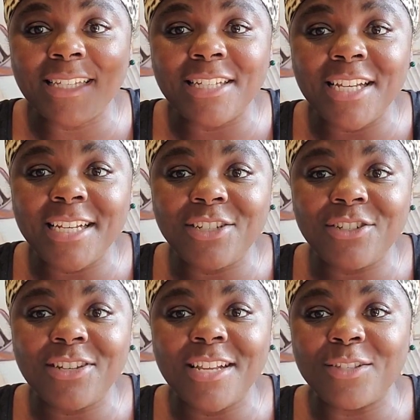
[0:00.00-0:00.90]
to
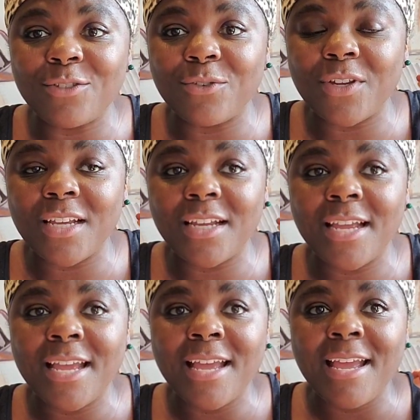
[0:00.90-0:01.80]
teach
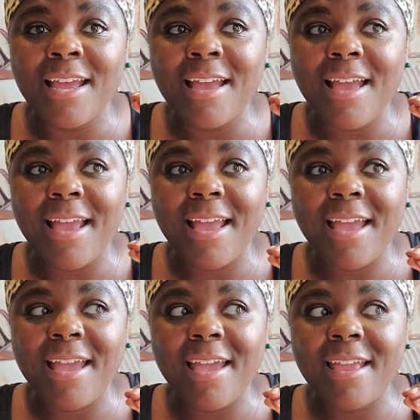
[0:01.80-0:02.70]
history,
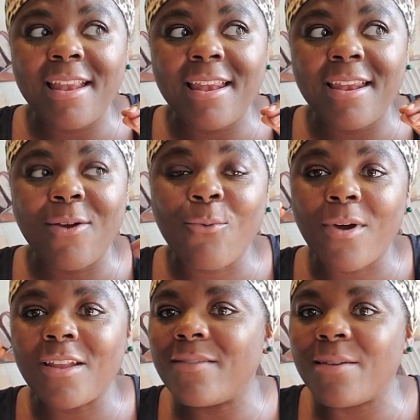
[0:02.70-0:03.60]
and
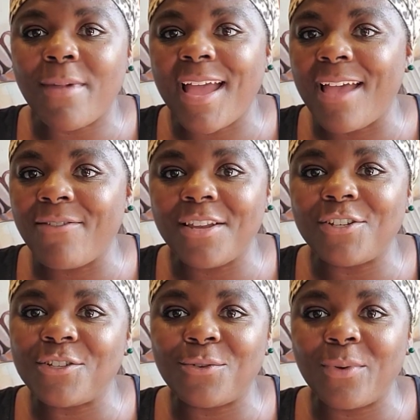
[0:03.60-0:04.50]
one of them I have an
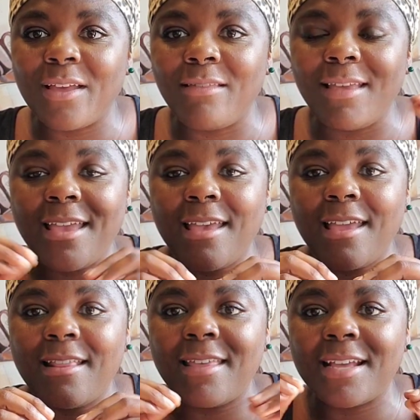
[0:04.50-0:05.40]
issue with,
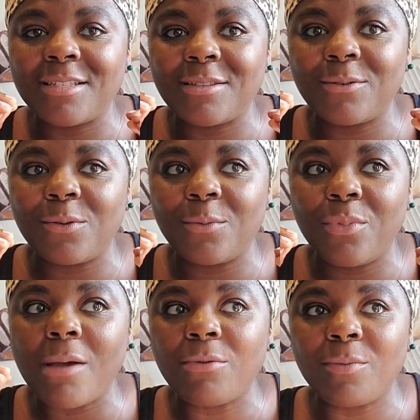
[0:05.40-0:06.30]
and that's
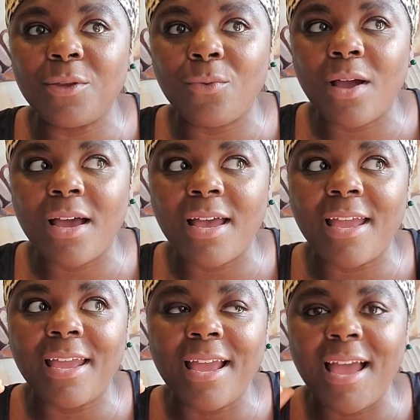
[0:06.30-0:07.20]
probably
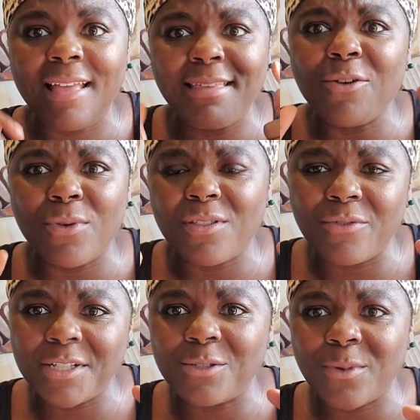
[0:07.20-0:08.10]
why I think one of the
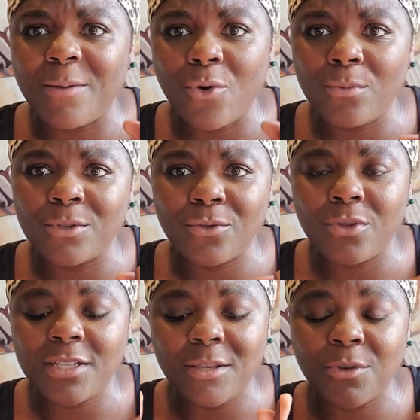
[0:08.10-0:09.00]
reasons why I'm
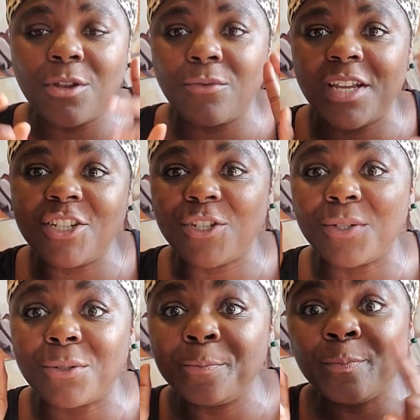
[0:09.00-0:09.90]
homeschooling. So I'm going to read
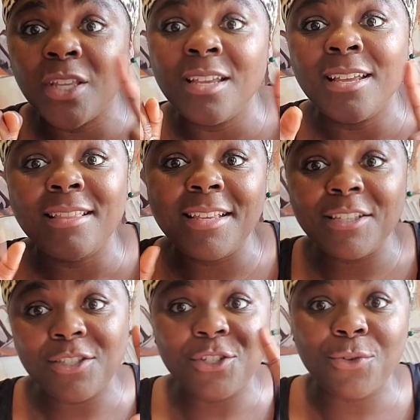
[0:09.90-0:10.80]
you
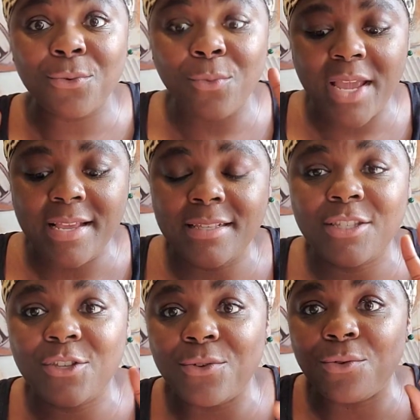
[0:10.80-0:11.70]
these 2 ways
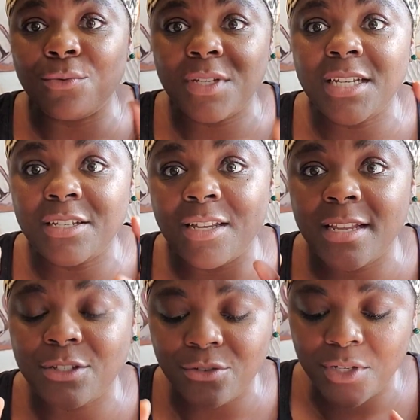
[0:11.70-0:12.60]
to teach
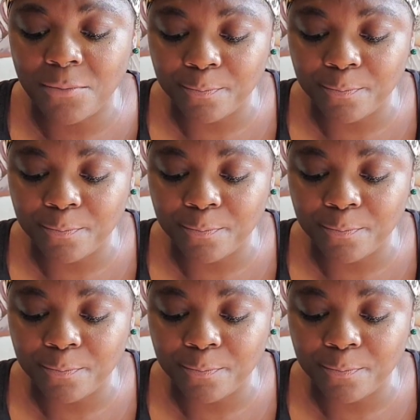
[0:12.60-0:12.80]
history.